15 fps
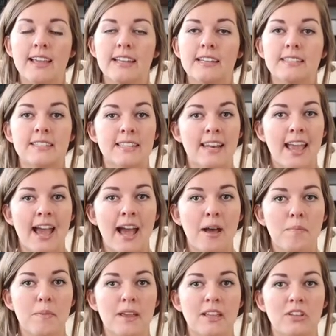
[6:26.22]
It's an
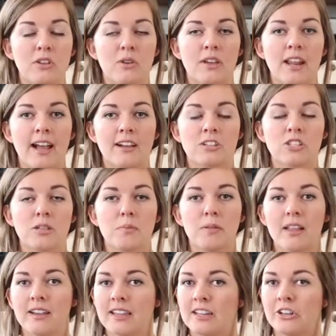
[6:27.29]
app, and you can actually
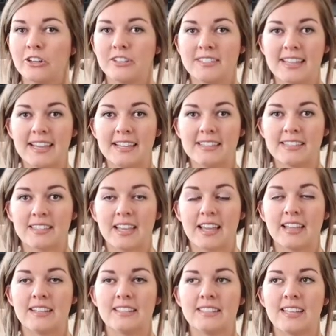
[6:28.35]
plug in your dates
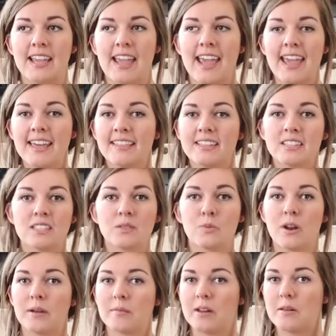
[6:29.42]
and say, hey, this is
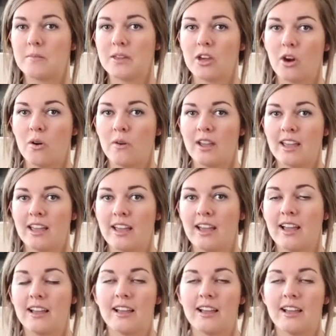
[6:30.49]
when I'm going to be going